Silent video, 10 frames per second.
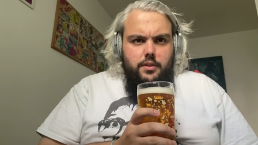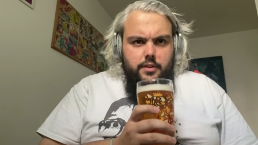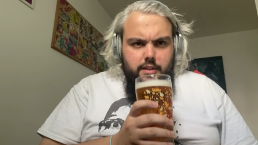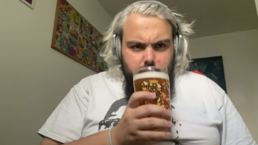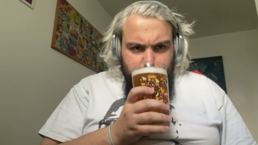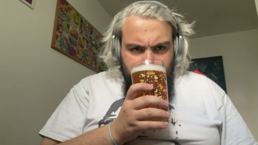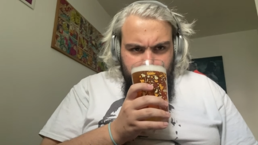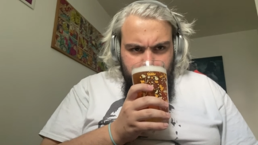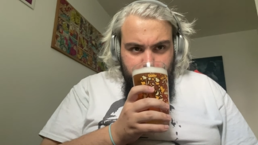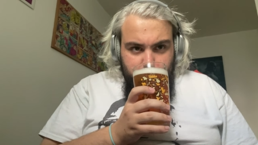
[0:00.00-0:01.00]
Yeah, it
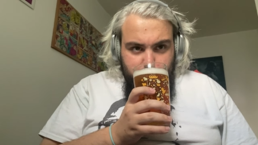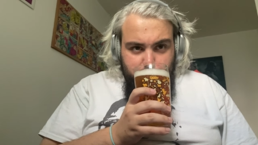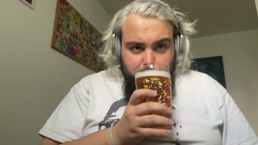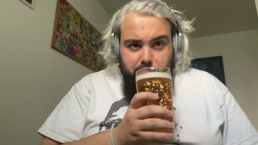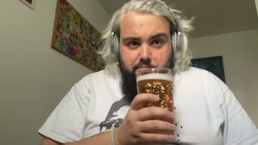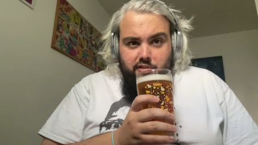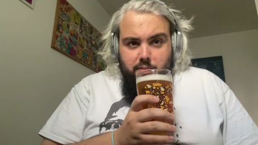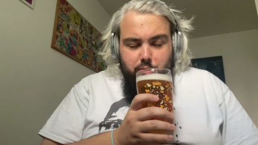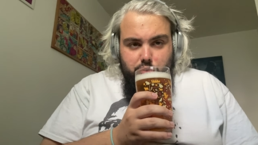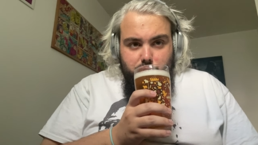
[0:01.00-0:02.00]
smells pretty
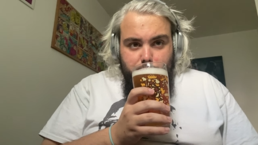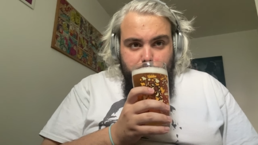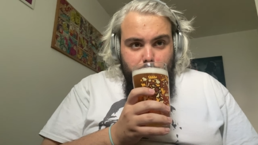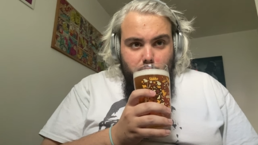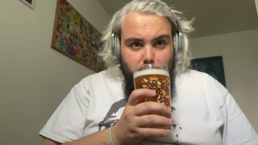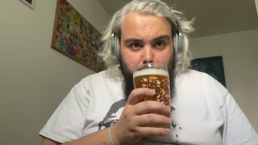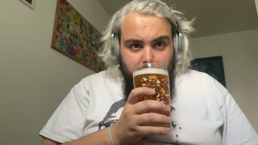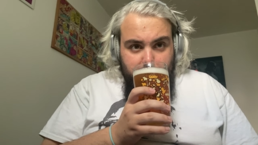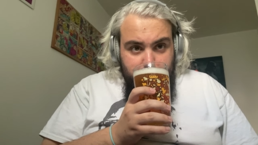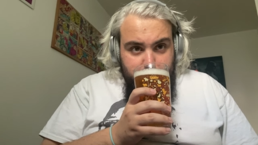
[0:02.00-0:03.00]
much all I'm
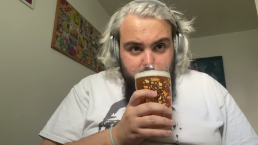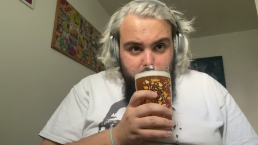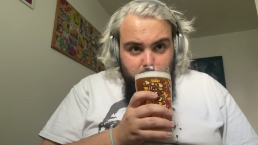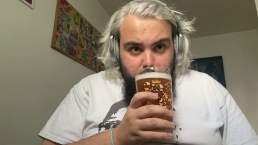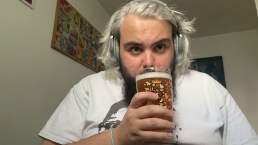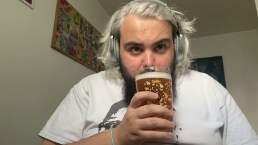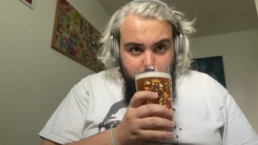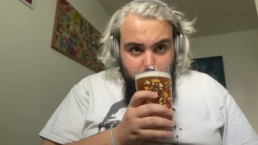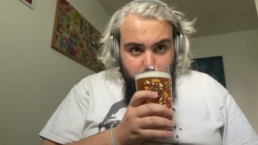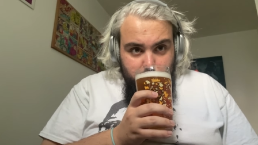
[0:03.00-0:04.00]
getting is sort of
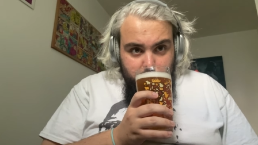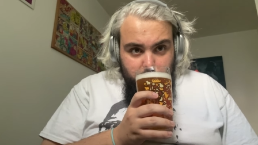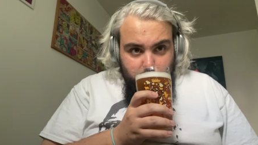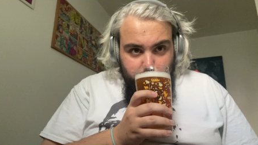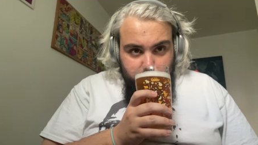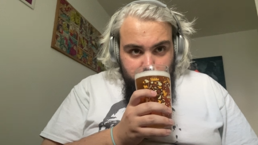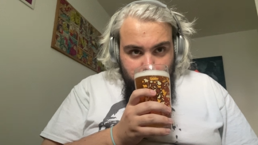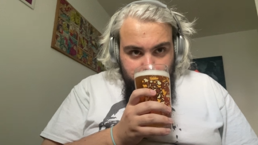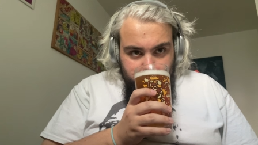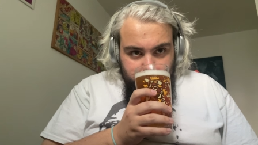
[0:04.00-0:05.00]
lemon and sort of a
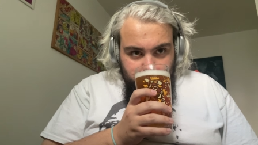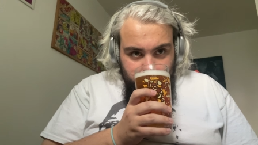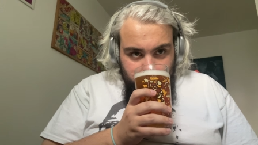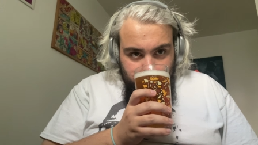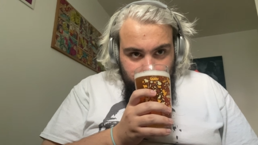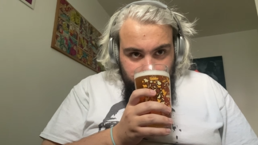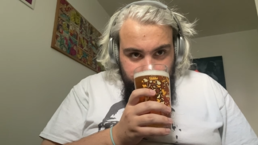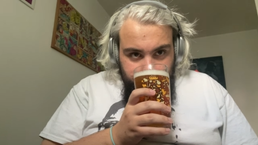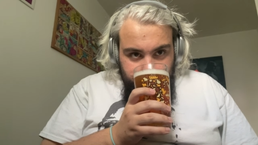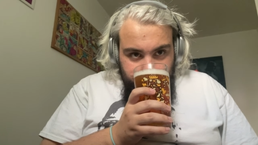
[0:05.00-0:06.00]
sherbety sort of smell.
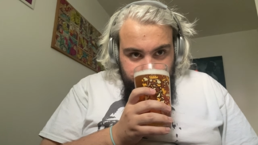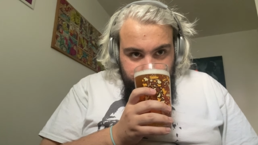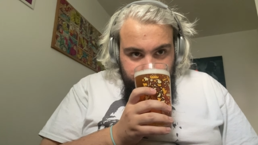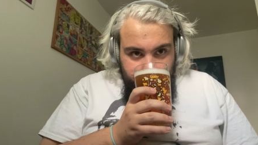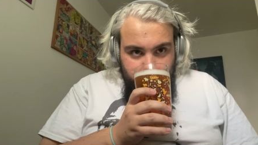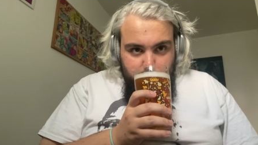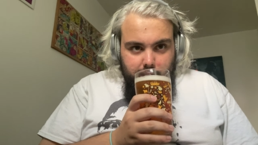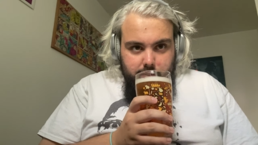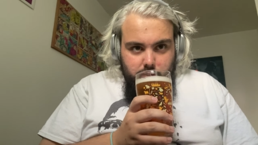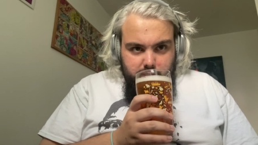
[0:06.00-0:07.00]

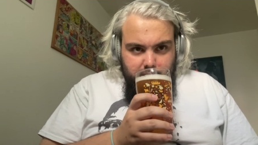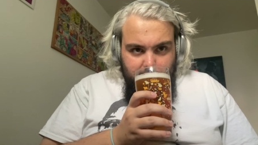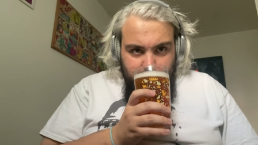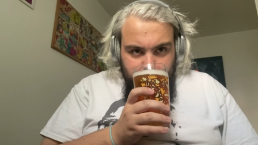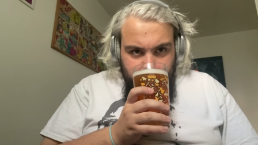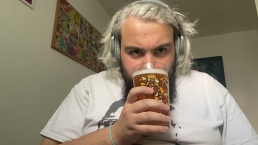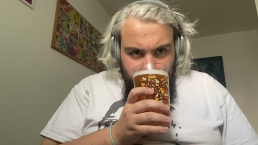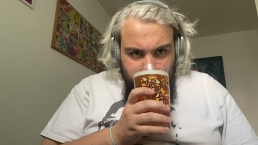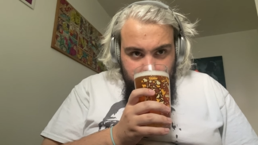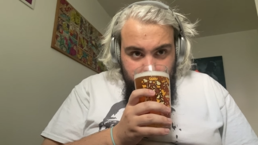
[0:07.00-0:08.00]
Slight sort of tartness.
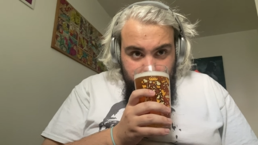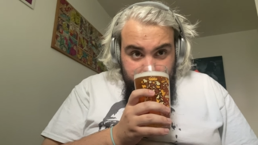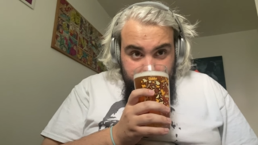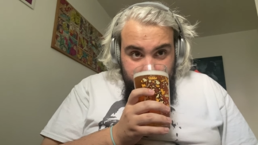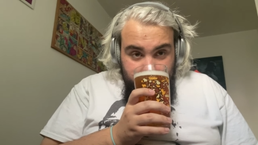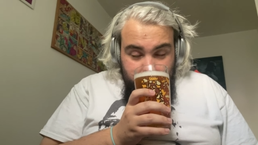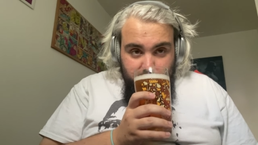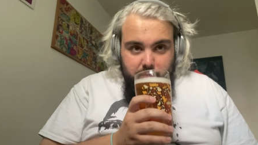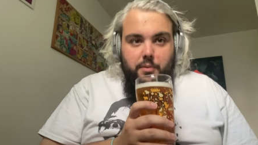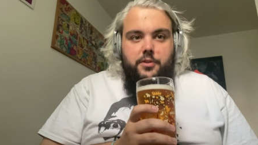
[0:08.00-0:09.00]
I
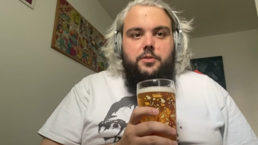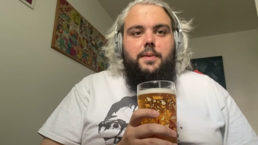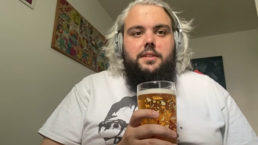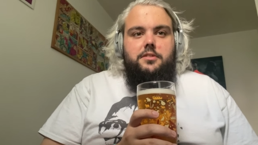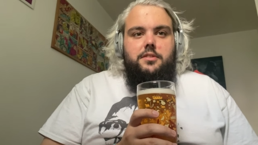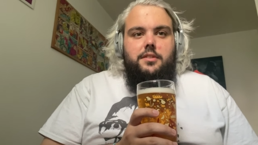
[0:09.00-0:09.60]
think it's probably just best just